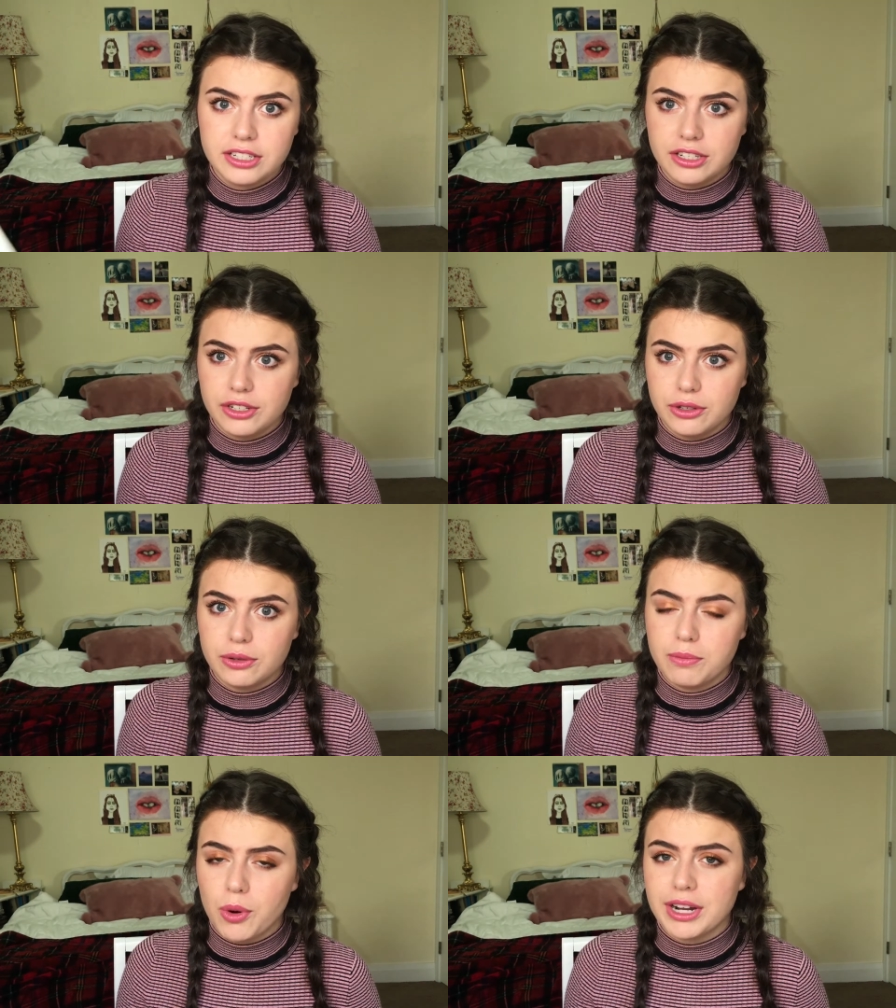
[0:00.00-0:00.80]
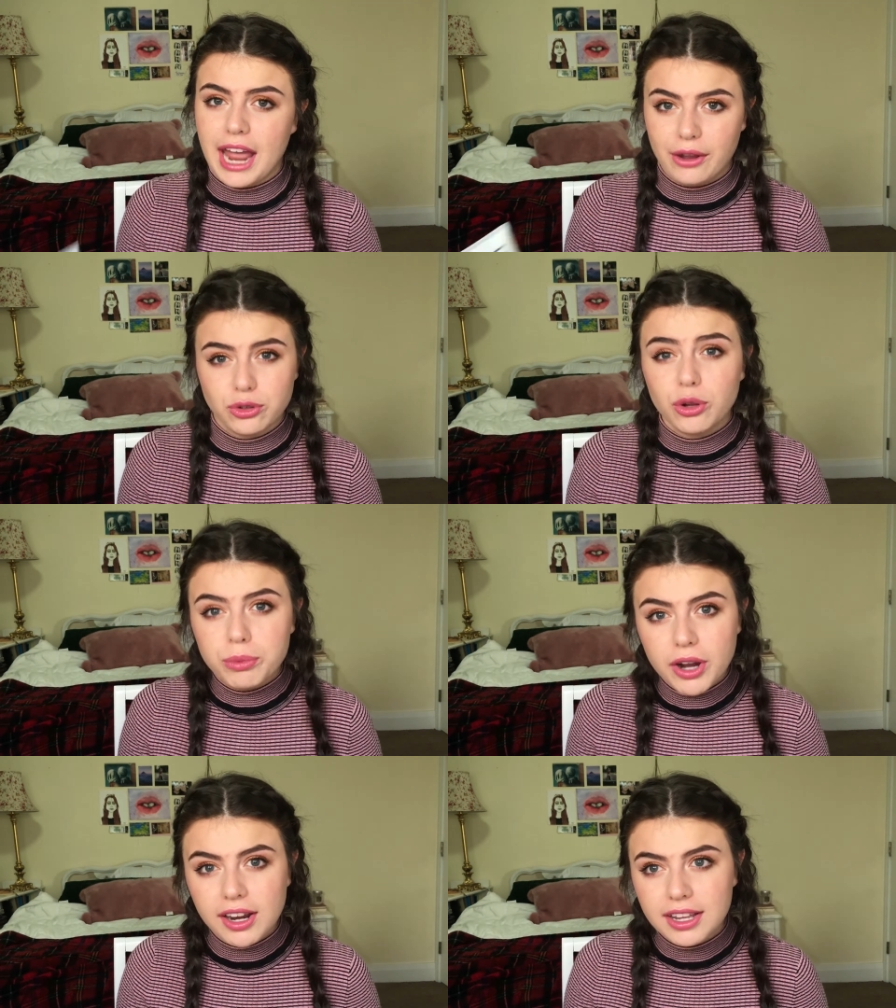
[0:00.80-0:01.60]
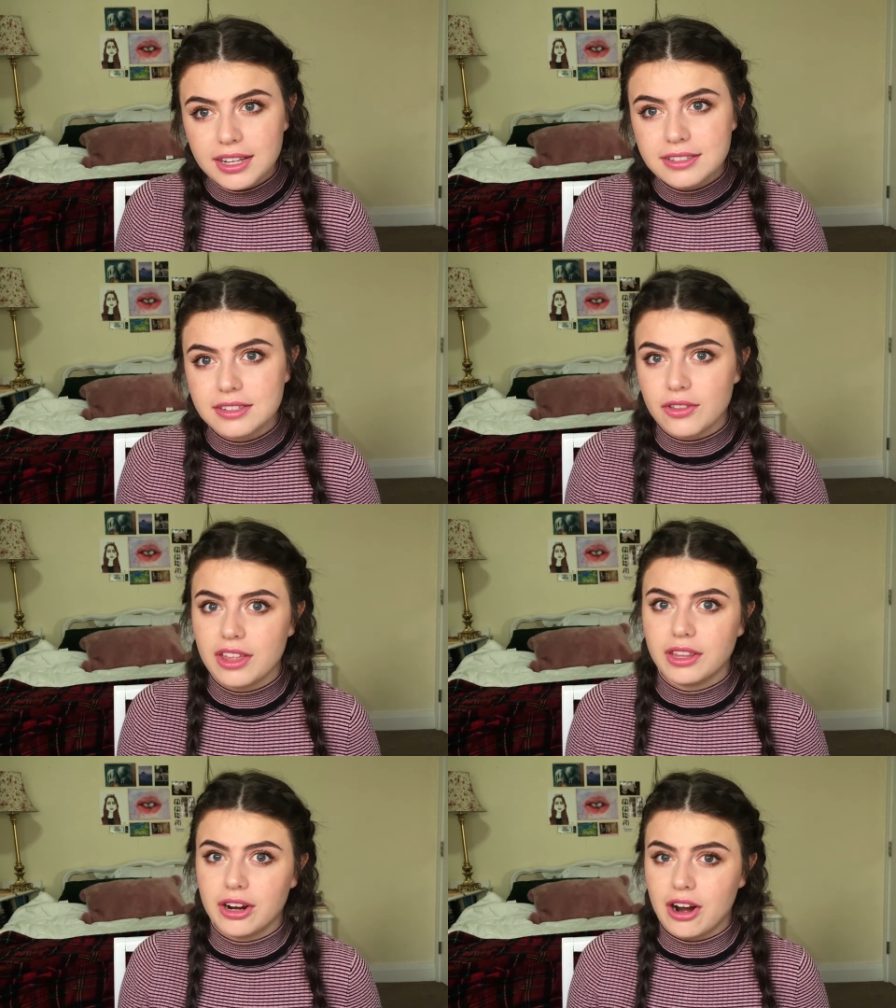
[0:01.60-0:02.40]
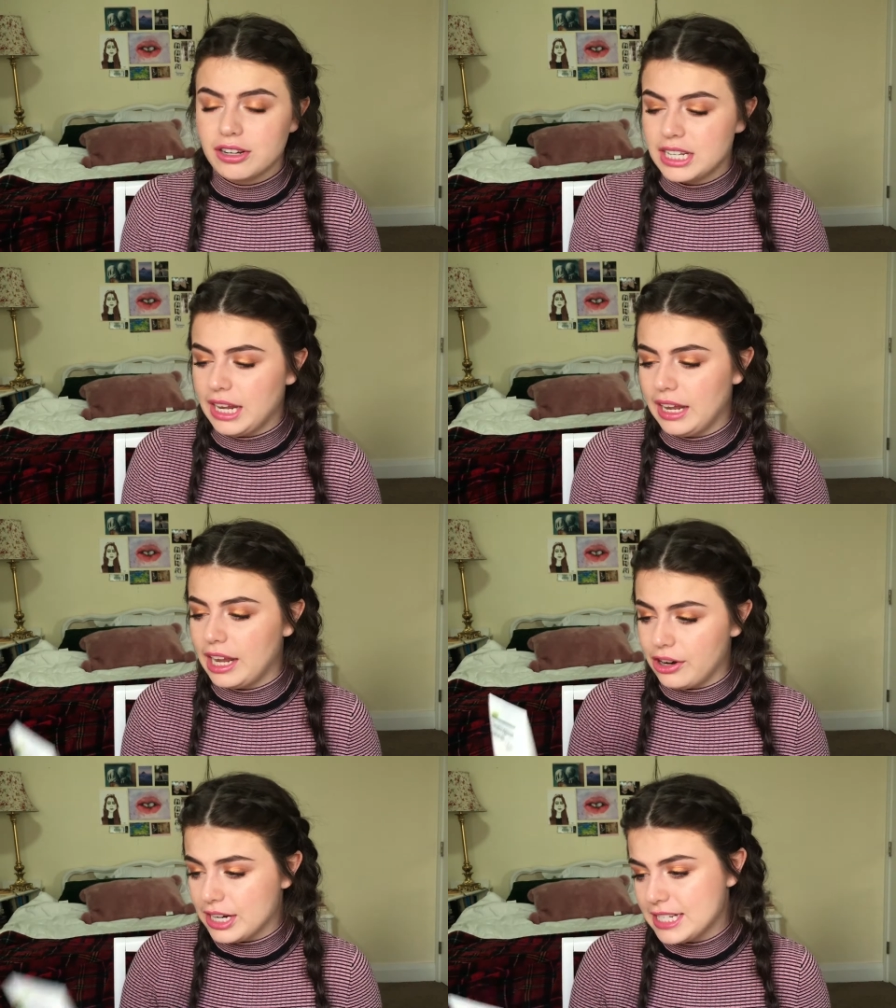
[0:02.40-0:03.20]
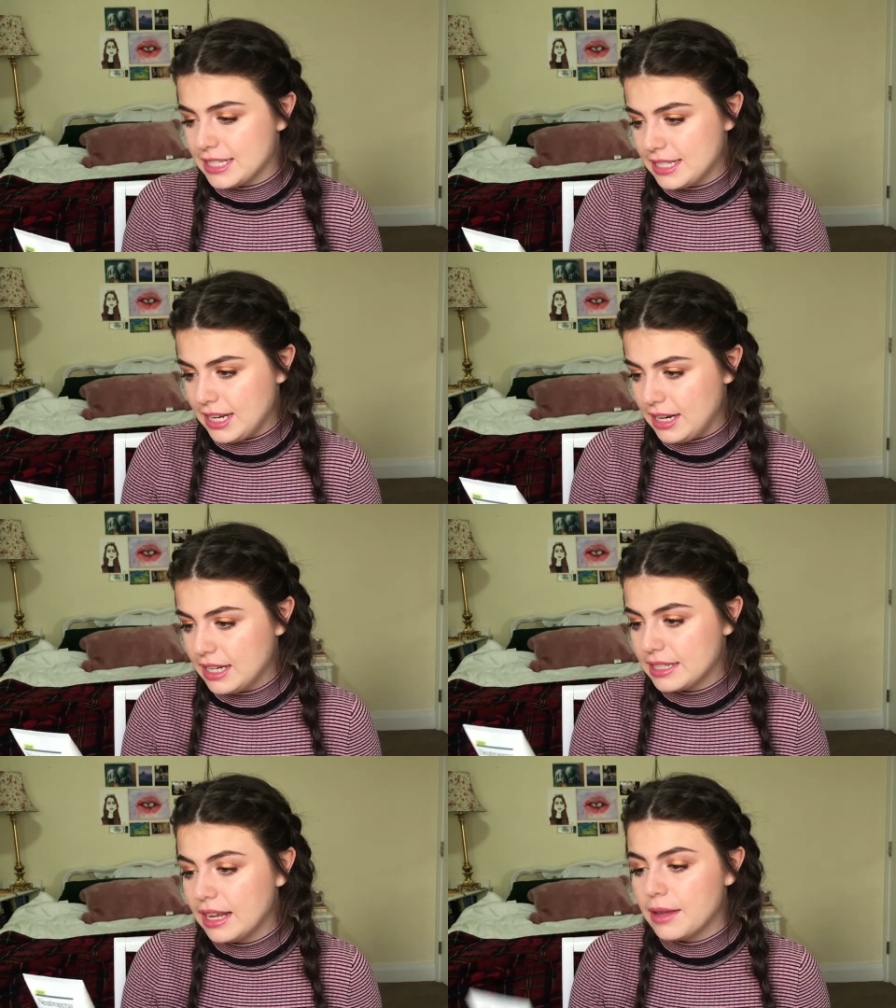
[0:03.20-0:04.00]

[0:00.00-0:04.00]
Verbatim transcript: to do more natural products so that there aren't any irritants in it